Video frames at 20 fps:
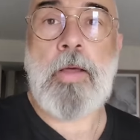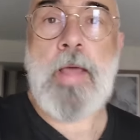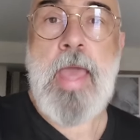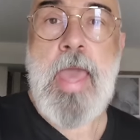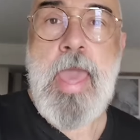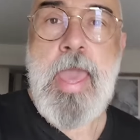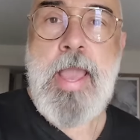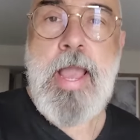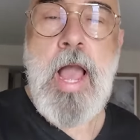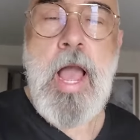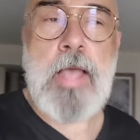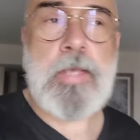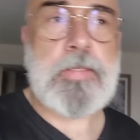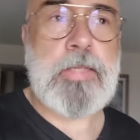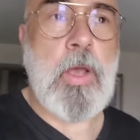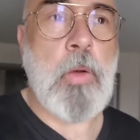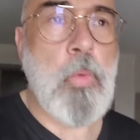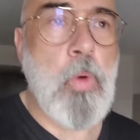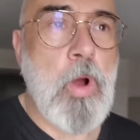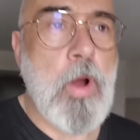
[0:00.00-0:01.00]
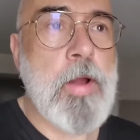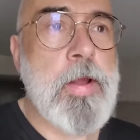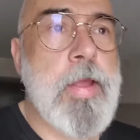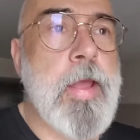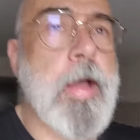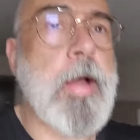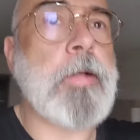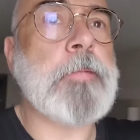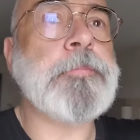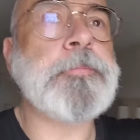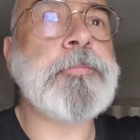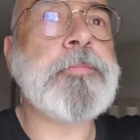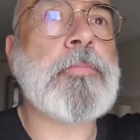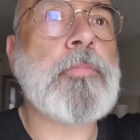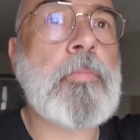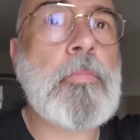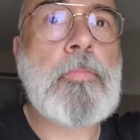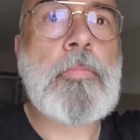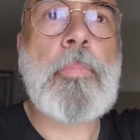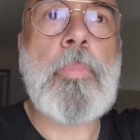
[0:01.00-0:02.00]
Hey, guys. How are ya?
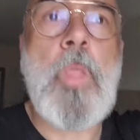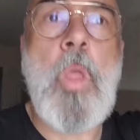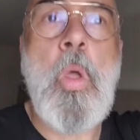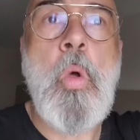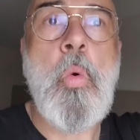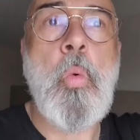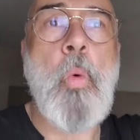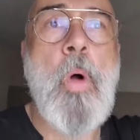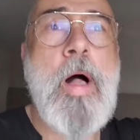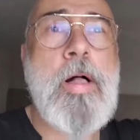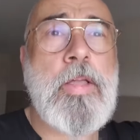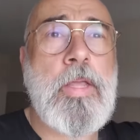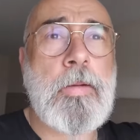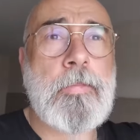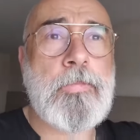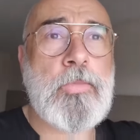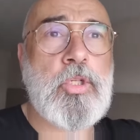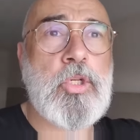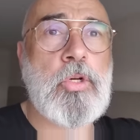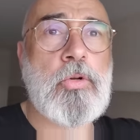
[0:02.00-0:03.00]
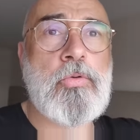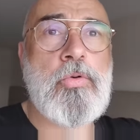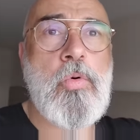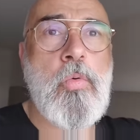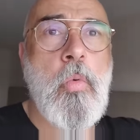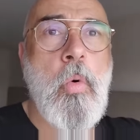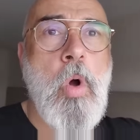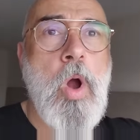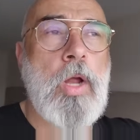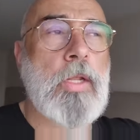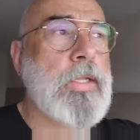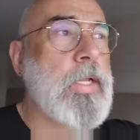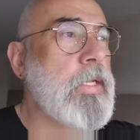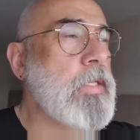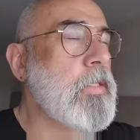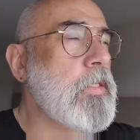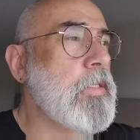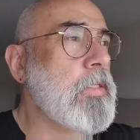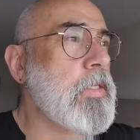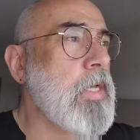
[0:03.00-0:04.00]
Welcome to New
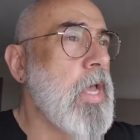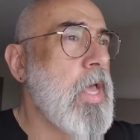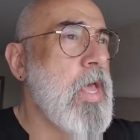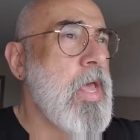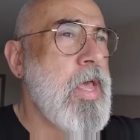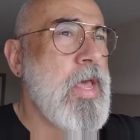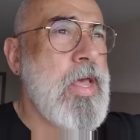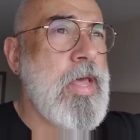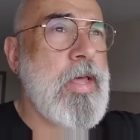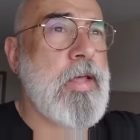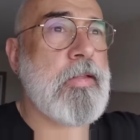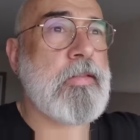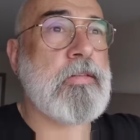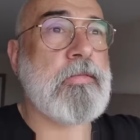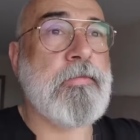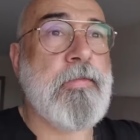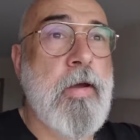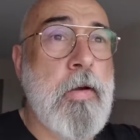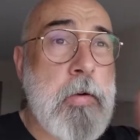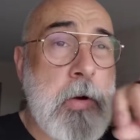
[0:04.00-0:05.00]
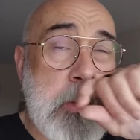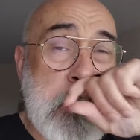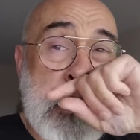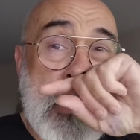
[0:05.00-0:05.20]
Orleans. It's very